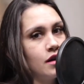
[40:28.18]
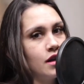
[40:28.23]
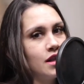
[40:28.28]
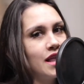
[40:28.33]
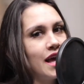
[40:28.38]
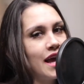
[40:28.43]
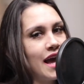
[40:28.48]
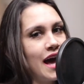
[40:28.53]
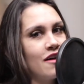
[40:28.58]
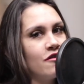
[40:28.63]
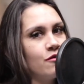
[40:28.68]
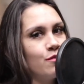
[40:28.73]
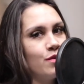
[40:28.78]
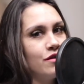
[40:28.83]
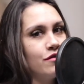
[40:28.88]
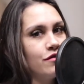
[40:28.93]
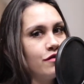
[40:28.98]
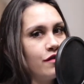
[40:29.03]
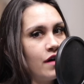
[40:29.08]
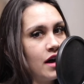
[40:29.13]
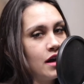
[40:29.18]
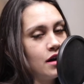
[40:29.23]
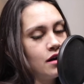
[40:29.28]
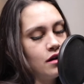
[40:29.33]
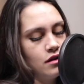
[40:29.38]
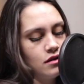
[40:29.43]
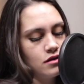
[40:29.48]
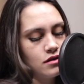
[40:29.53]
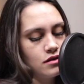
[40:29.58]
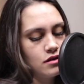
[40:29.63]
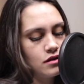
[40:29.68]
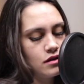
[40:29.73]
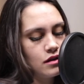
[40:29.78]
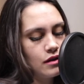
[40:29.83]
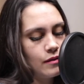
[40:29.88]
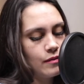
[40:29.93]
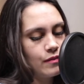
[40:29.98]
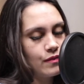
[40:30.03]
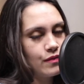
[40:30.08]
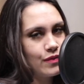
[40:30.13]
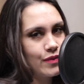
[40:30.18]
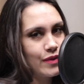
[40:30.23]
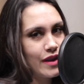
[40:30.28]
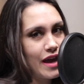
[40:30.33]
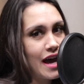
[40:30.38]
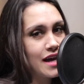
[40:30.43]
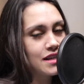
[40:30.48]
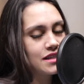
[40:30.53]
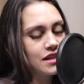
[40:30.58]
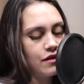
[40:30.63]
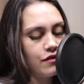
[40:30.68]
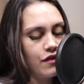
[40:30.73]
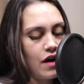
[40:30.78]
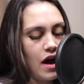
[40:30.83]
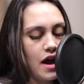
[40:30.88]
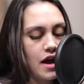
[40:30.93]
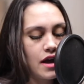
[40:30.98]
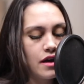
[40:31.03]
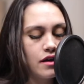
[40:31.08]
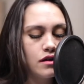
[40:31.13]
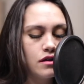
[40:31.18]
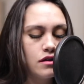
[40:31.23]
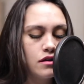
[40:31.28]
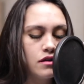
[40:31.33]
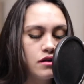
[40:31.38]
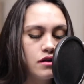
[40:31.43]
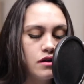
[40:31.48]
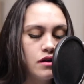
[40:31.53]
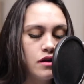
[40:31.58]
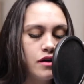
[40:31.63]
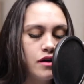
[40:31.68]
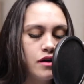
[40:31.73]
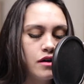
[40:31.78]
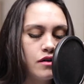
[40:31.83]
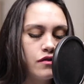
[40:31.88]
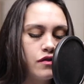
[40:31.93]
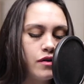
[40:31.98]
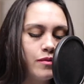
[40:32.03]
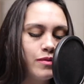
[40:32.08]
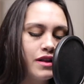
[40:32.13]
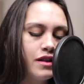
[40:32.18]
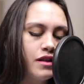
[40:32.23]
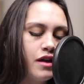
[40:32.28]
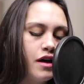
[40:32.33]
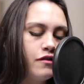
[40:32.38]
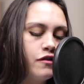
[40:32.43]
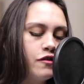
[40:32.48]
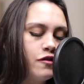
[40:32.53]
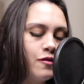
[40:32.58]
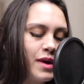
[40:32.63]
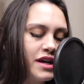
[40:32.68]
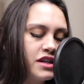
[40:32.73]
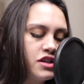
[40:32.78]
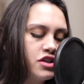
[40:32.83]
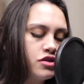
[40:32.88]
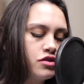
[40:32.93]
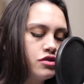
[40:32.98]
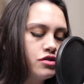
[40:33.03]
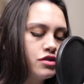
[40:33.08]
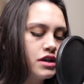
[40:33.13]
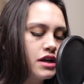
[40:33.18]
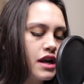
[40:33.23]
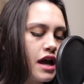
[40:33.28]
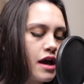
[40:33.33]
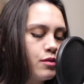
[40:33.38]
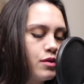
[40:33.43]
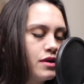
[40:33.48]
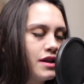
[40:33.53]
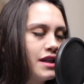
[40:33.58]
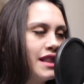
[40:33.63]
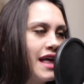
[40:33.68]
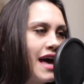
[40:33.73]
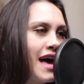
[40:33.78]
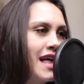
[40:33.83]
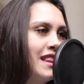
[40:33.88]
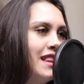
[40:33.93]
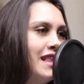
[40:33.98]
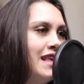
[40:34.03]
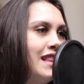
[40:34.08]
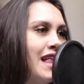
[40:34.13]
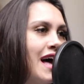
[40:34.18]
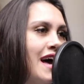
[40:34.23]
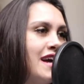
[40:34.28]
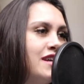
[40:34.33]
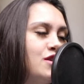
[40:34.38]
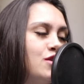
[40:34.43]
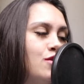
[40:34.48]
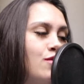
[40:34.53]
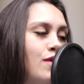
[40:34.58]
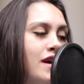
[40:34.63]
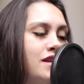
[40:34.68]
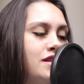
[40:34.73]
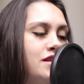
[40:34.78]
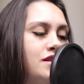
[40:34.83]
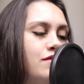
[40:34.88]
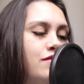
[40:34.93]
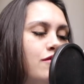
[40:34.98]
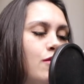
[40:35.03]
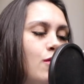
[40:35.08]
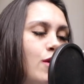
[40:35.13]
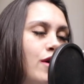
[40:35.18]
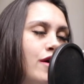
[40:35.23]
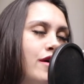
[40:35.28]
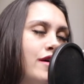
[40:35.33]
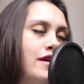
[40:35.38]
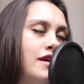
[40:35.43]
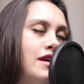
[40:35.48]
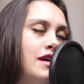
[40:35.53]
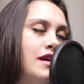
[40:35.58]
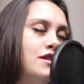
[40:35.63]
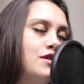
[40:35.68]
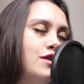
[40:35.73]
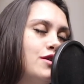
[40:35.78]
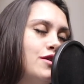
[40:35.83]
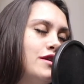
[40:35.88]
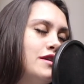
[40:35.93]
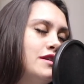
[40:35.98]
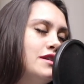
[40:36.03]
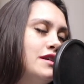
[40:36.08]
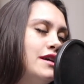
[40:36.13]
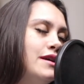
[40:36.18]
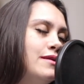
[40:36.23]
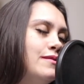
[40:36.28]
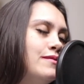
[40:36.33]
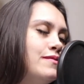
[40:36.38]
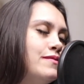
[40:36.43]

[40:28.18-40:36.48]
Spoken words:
They have been fed, as have I. From the love of my children, I will gladly lie to rest for eternity.